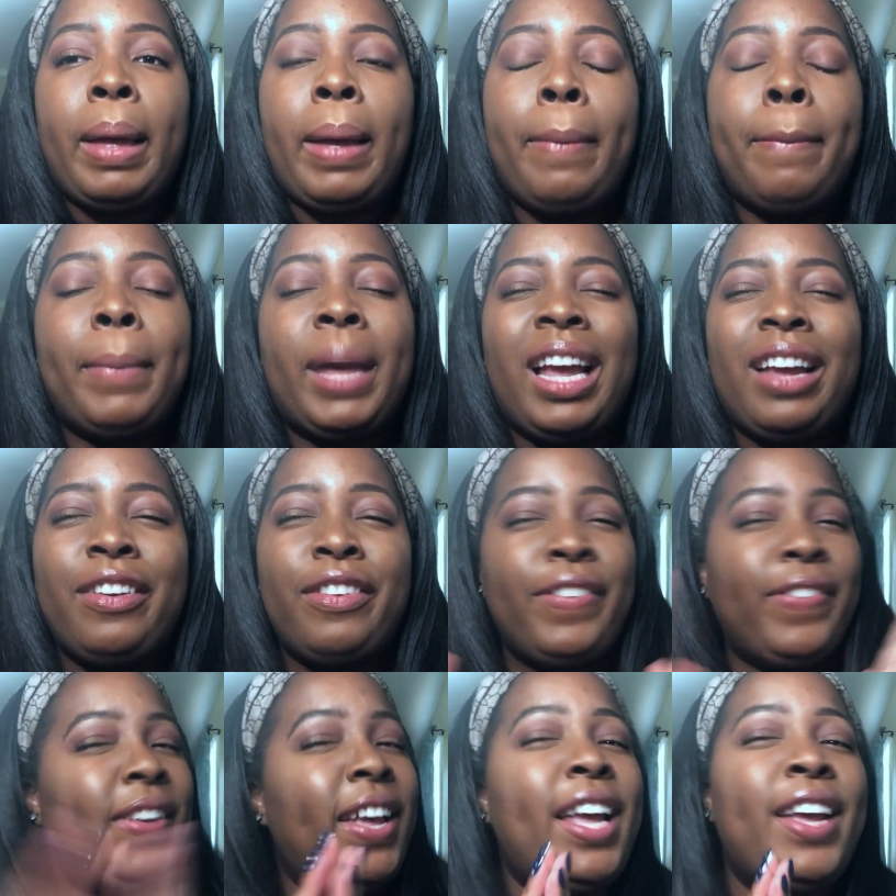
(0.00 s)
my
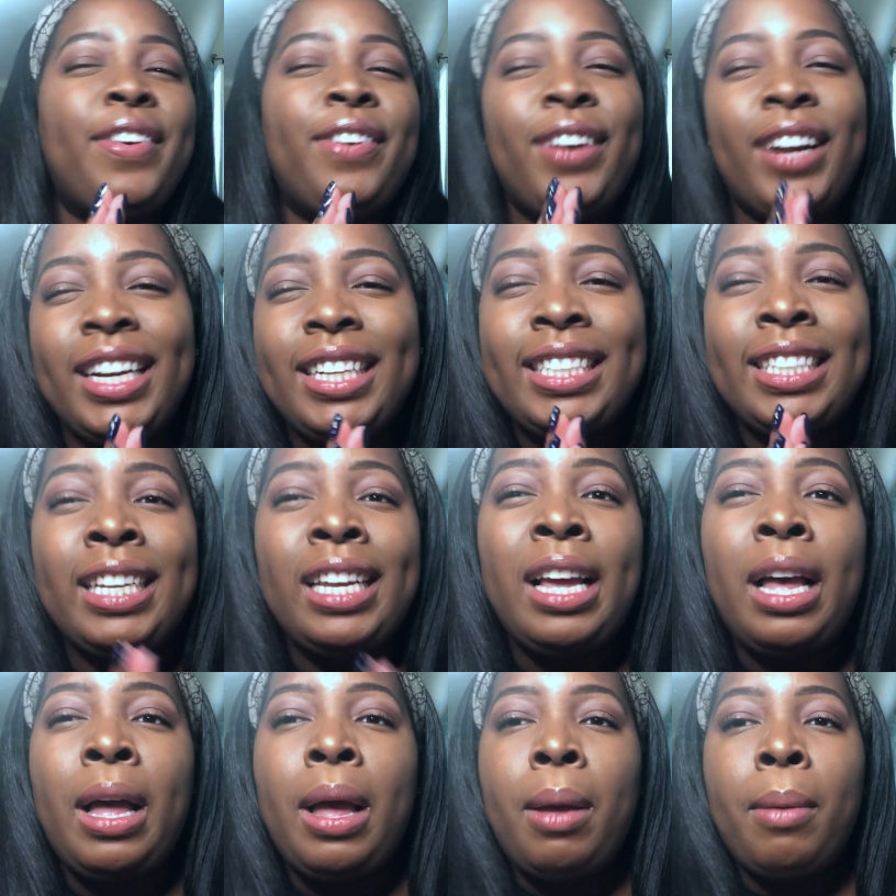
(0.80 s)
favorite
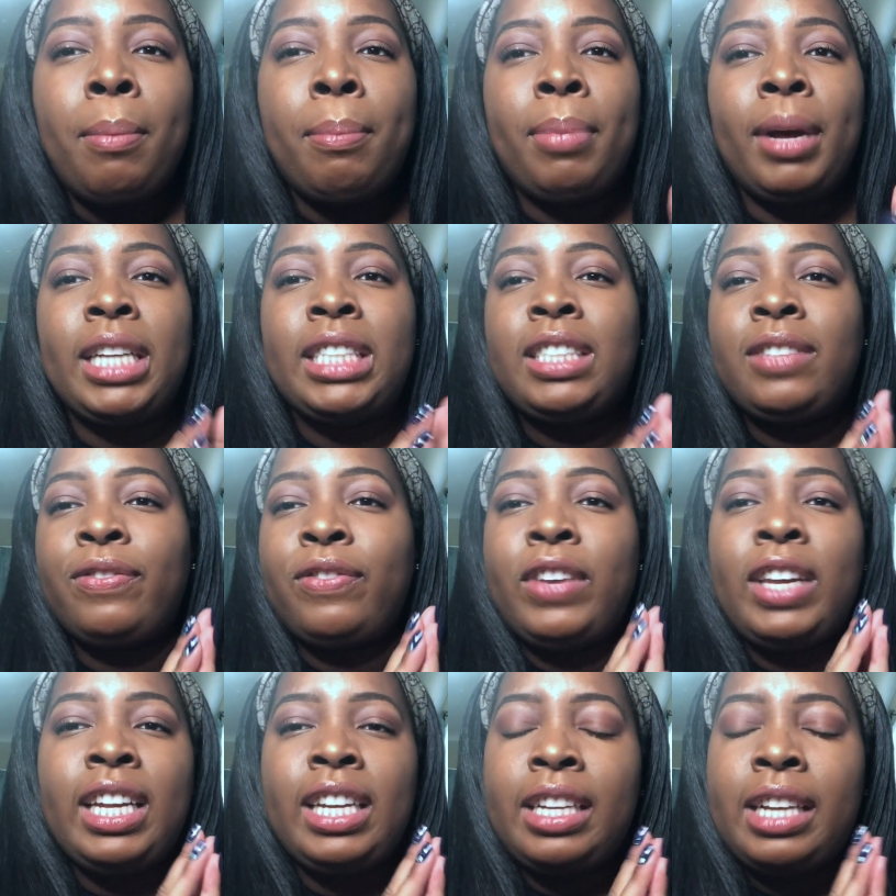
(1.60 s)

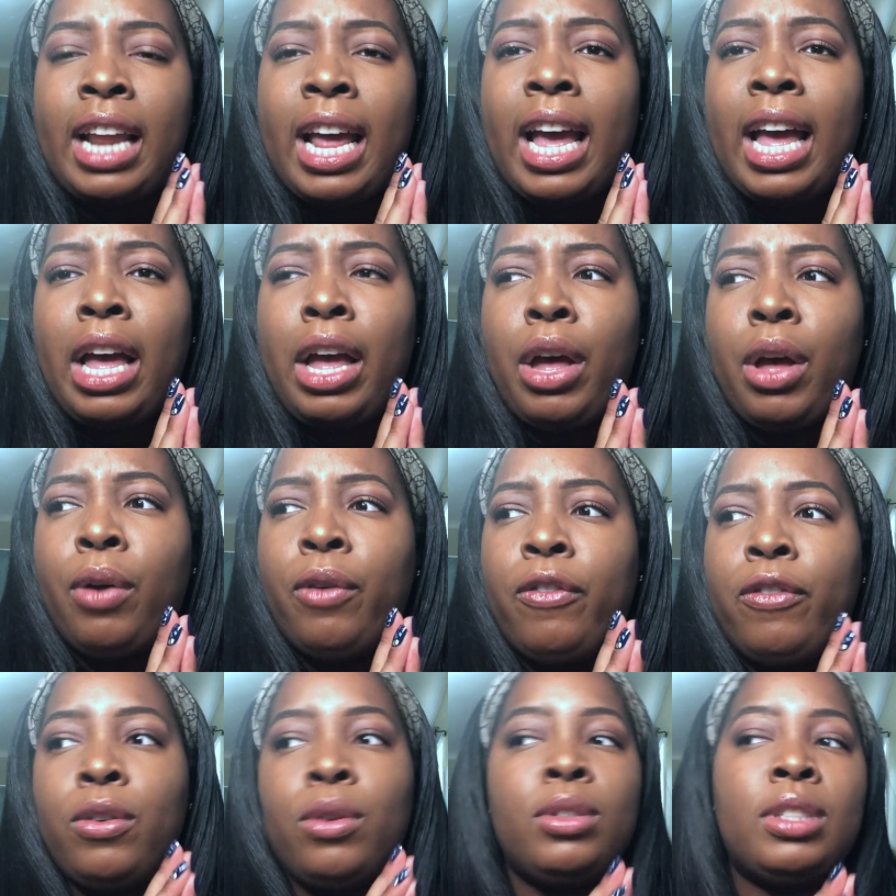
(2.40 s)
BuzzFeed Now
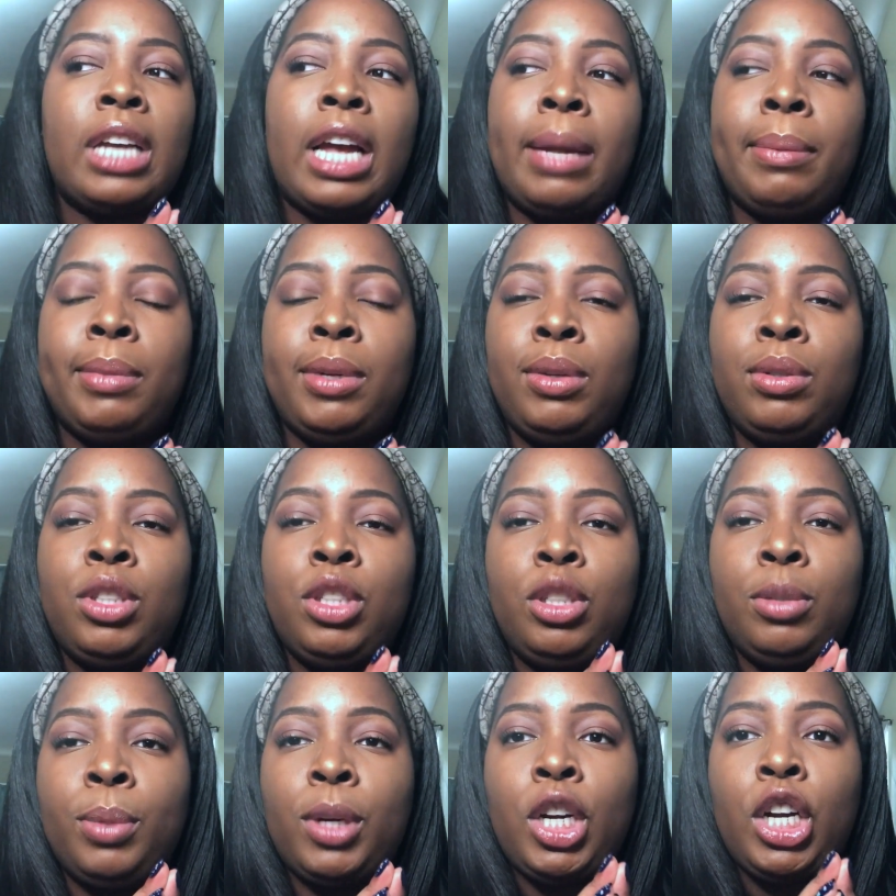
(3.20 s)
full-time
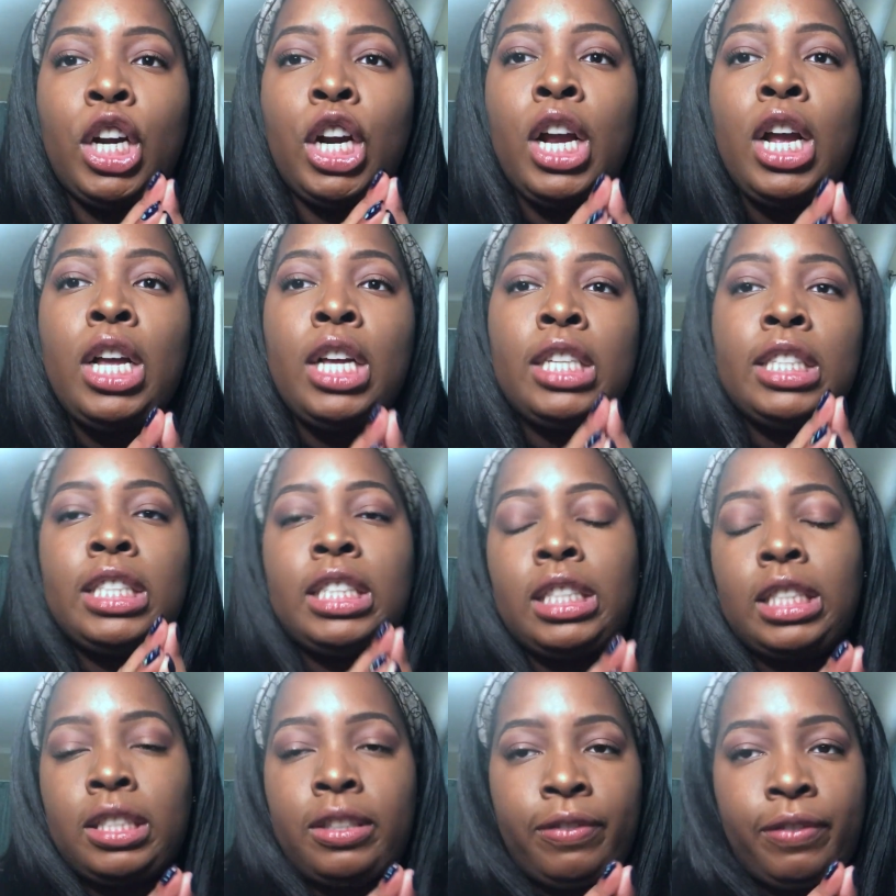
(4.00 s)
YouTuber,
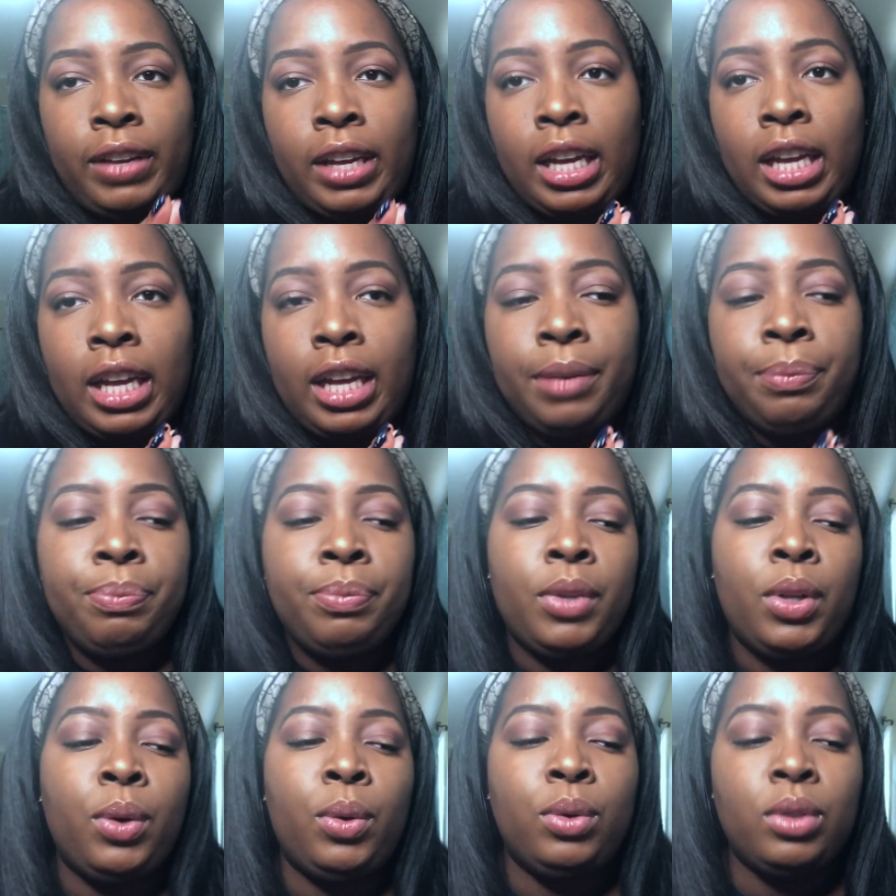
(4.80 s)
Safiya,
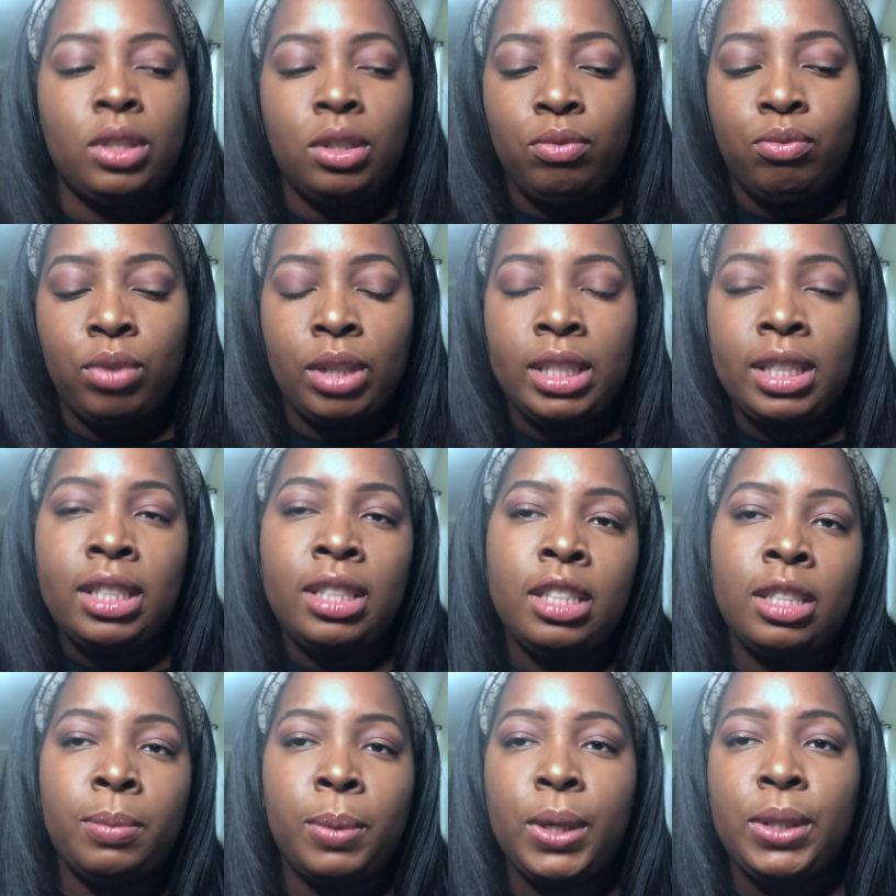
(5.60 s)
who recently
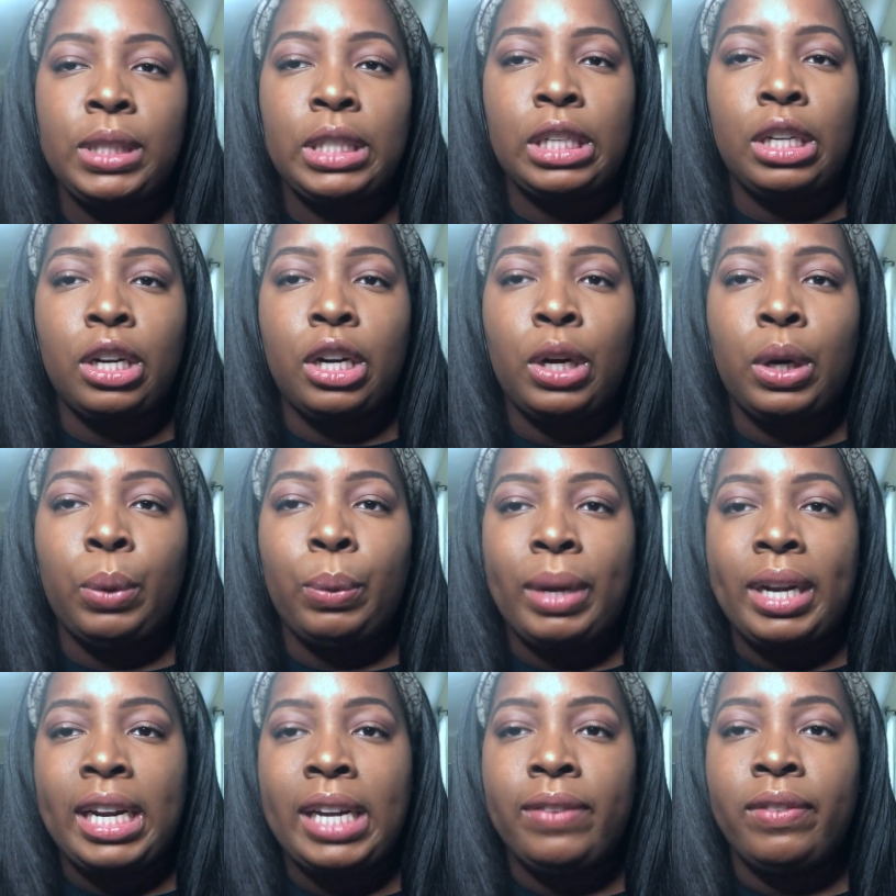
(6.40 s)
just posted her
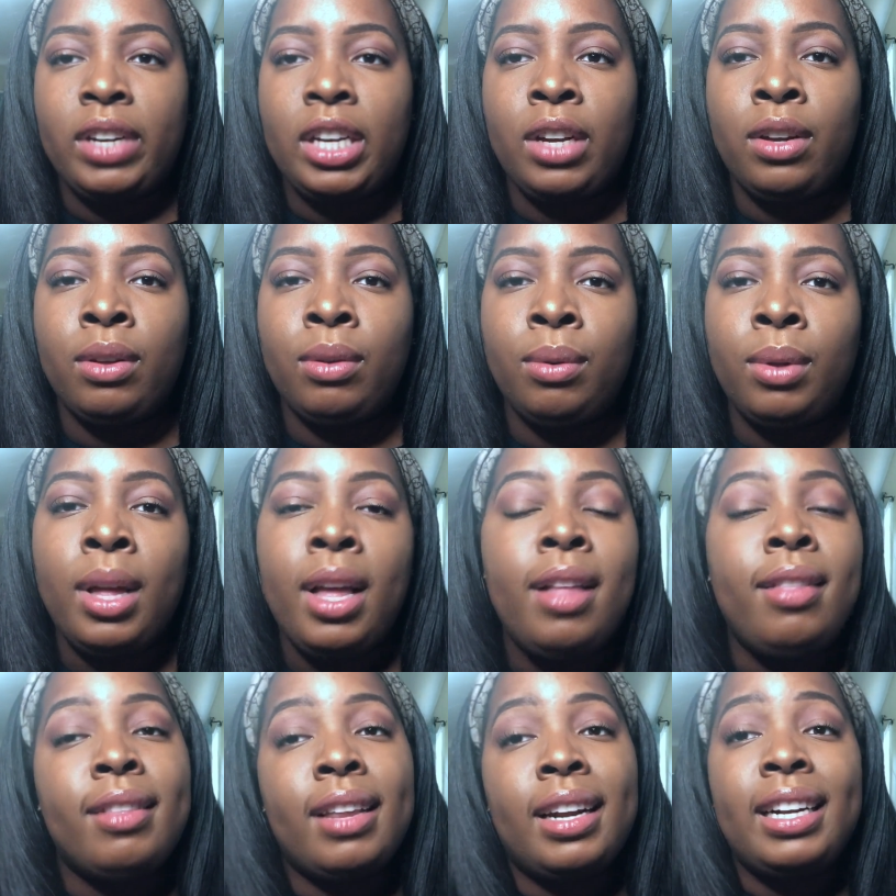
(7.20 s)
wedding video
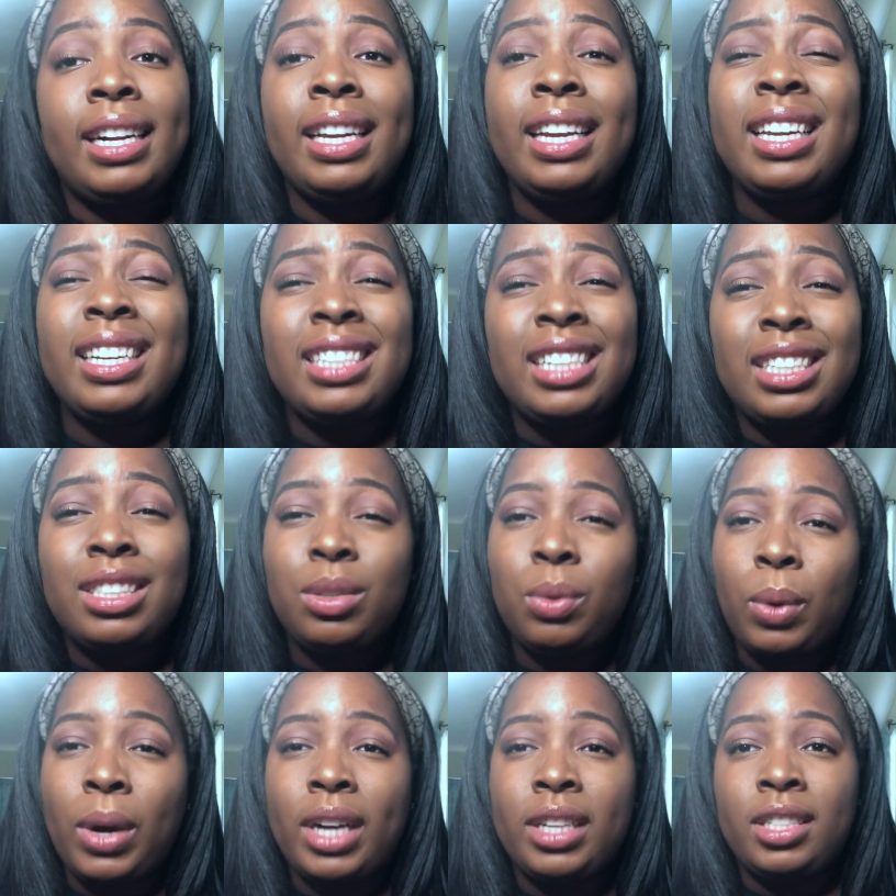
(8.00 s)
that I didn't get a chance
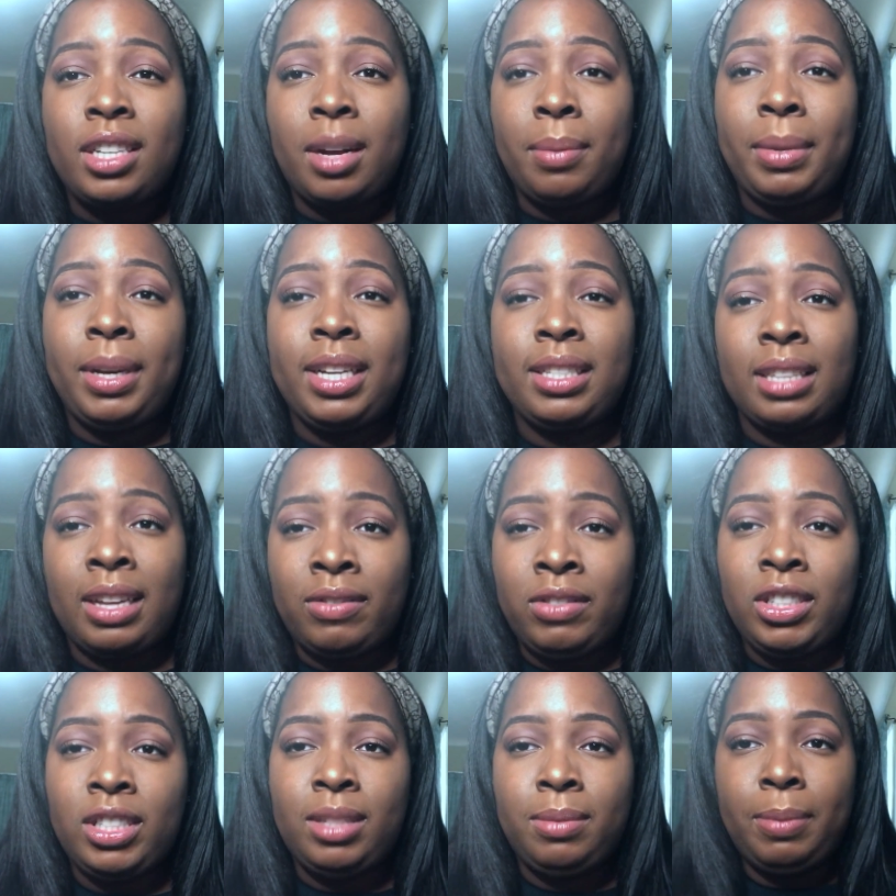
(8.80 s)
to watch yet because I've
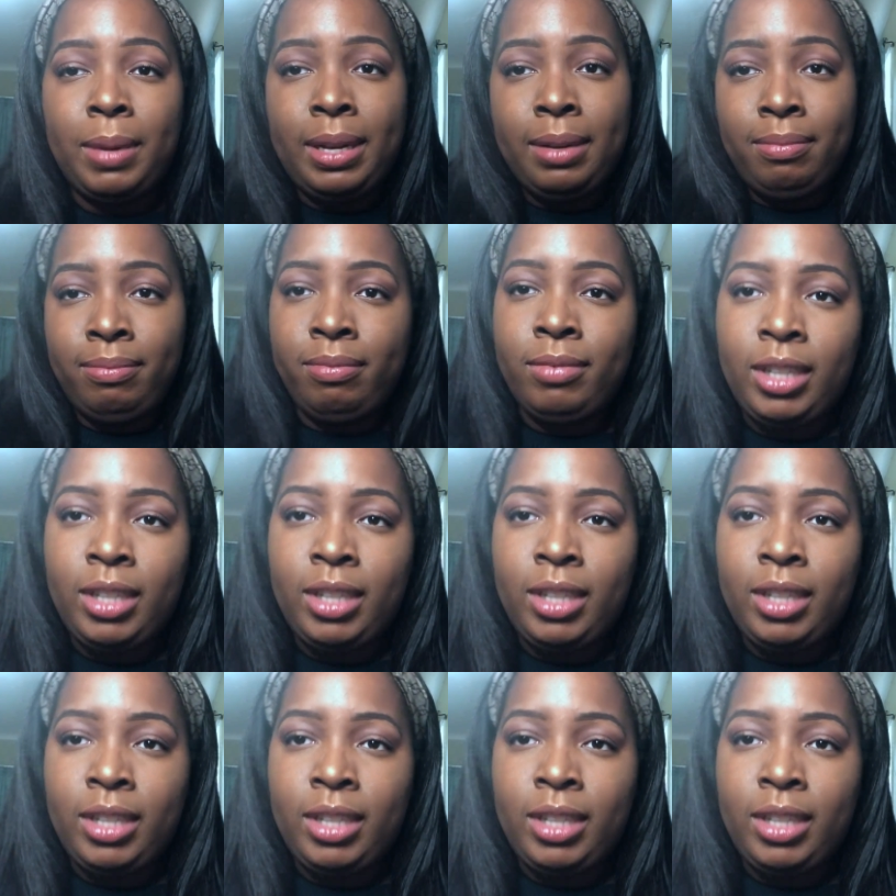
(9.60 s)
just been,